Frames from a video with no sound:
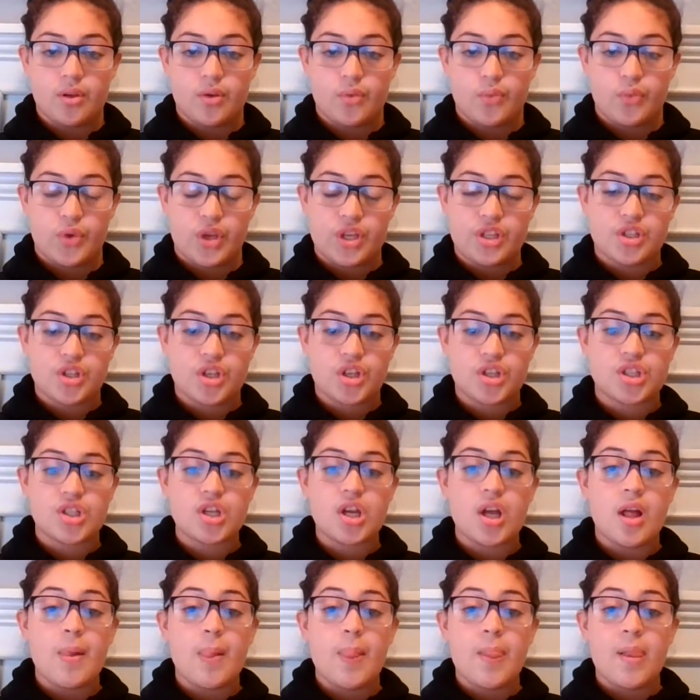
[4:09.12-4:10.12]
research
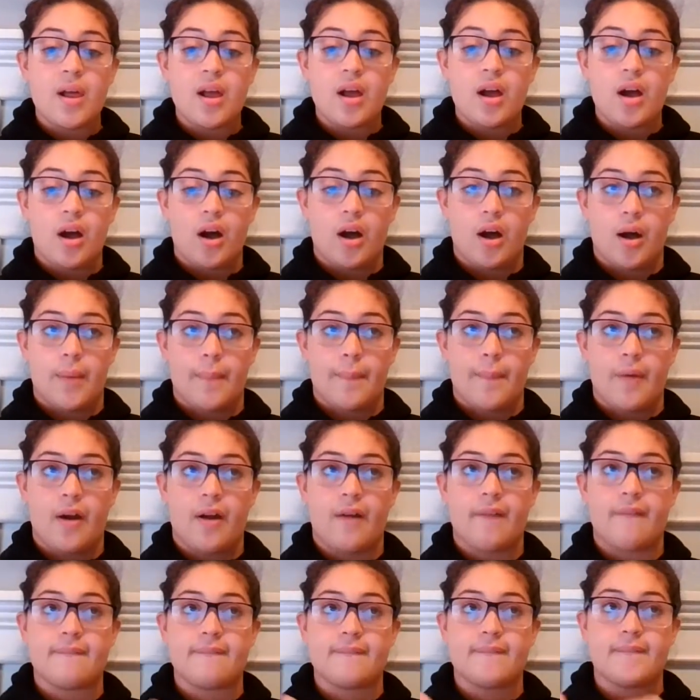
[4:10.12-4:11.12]

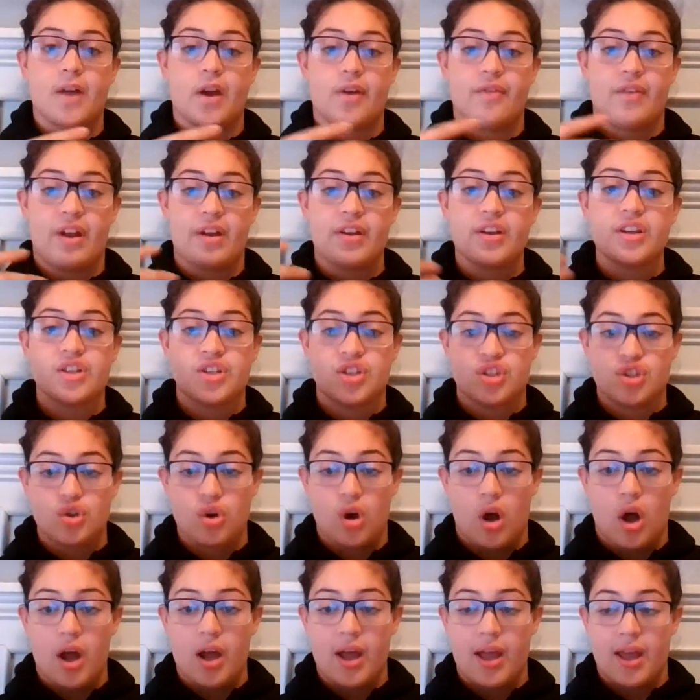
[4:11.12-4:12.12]
are very
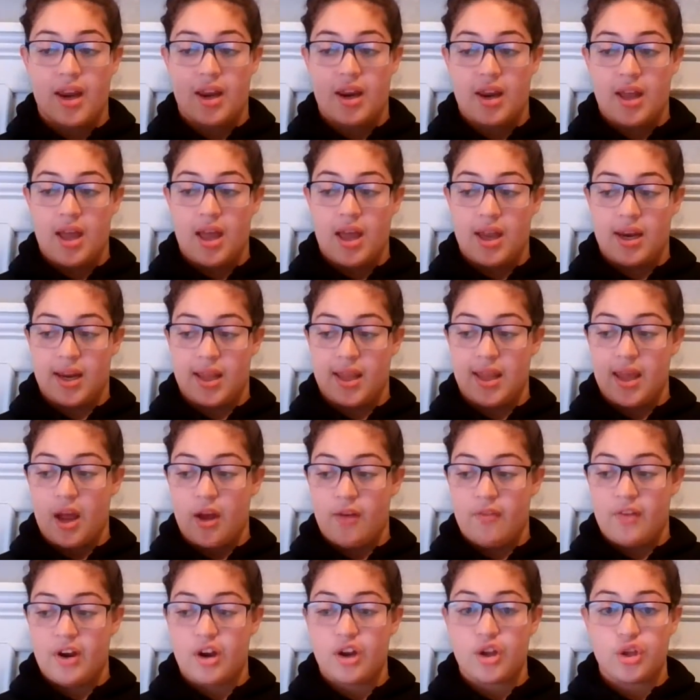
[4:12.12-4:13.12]
strong and
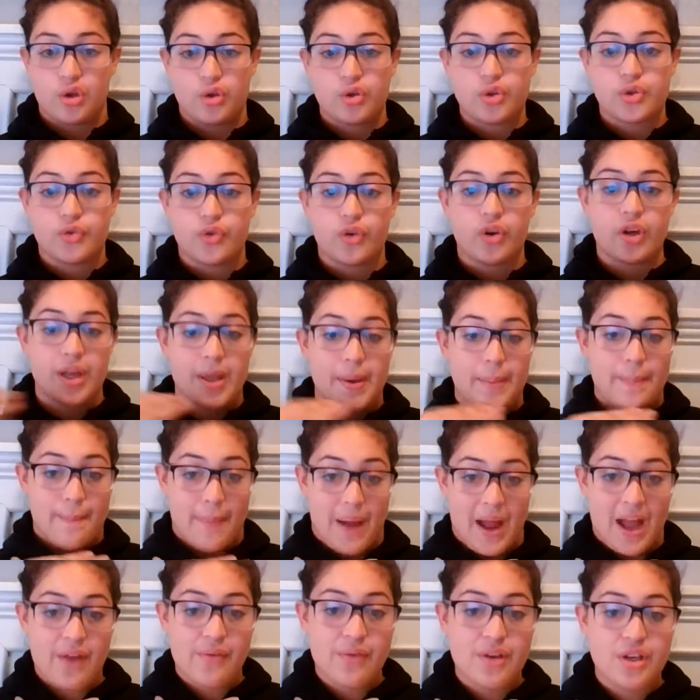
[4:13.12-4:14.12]
are very useful in
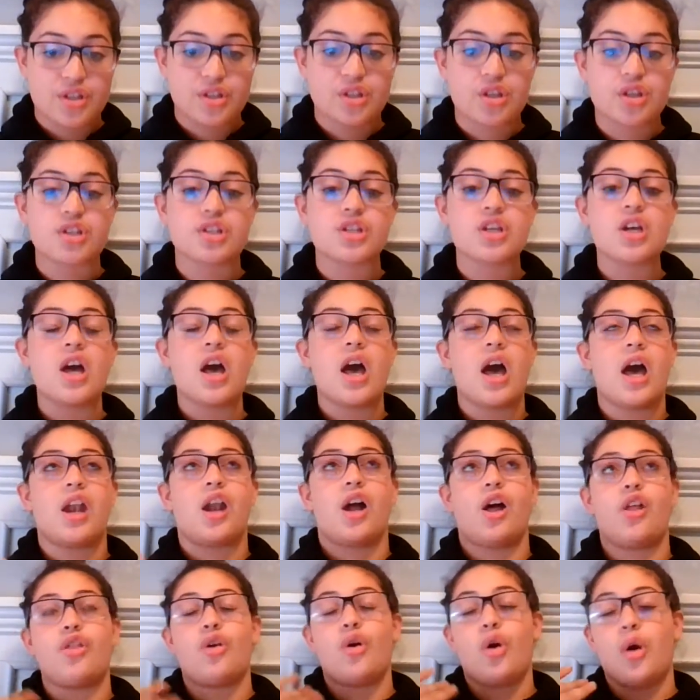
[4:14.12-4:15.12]
my research. And
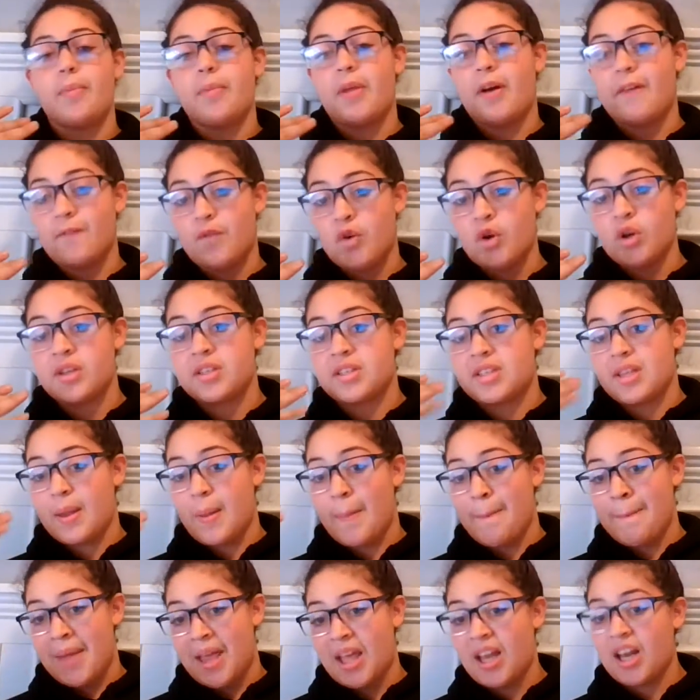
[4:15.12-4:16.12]
although I'm not
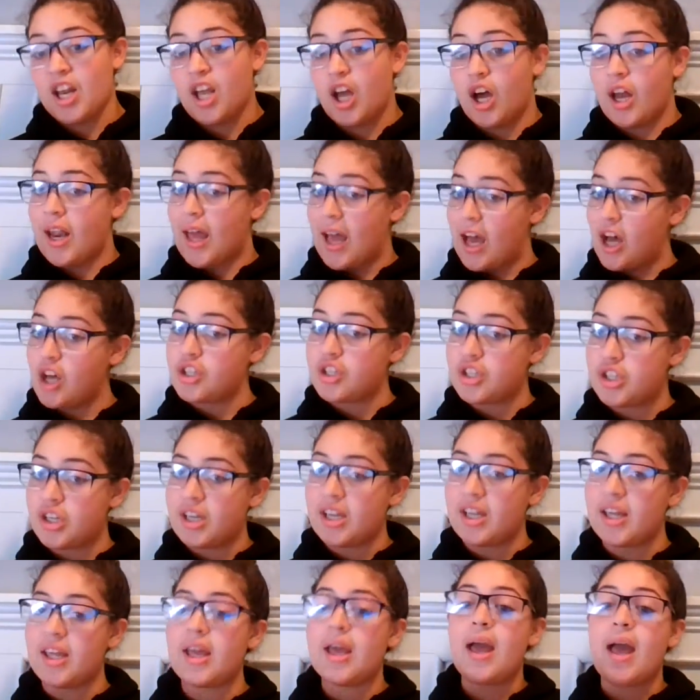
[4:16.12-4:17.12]
focusing mainly on
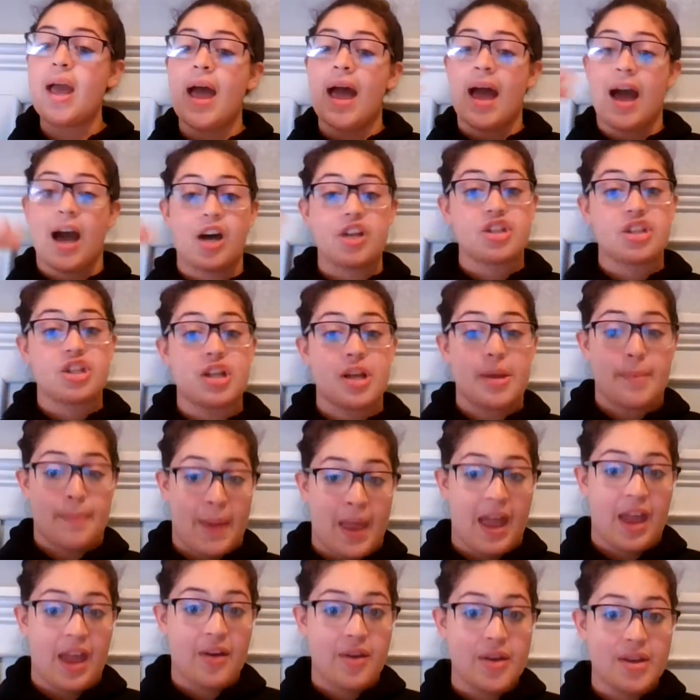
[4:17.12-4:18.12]
elderly
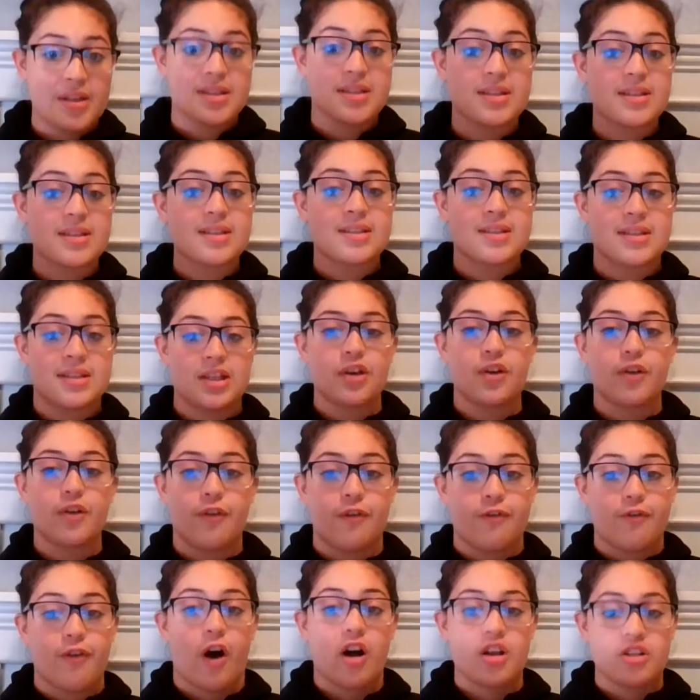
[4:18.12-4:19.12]
parents still
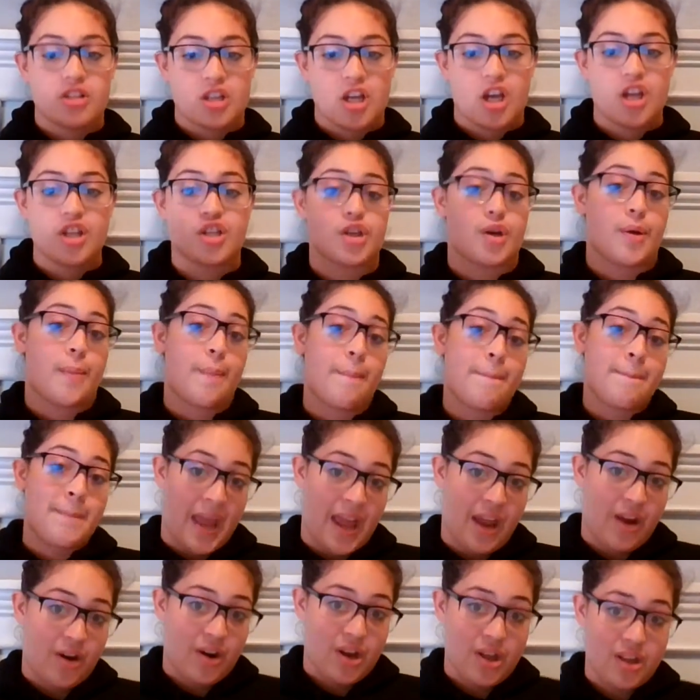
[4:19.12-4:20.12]
falls under
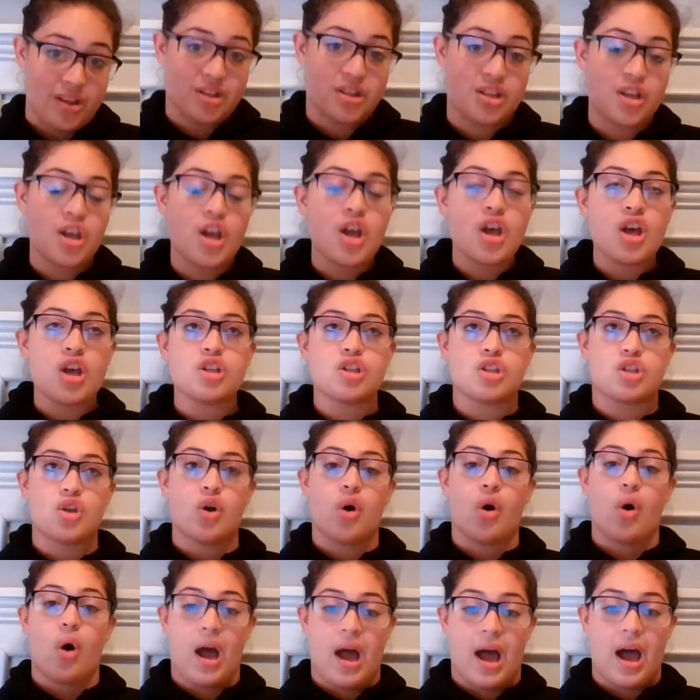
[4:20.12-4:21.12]
parents.
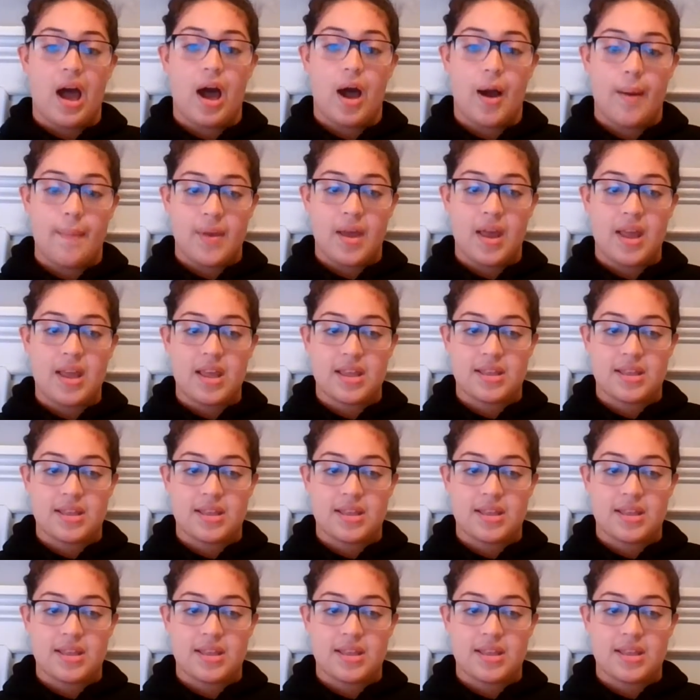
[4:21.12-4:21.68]
So I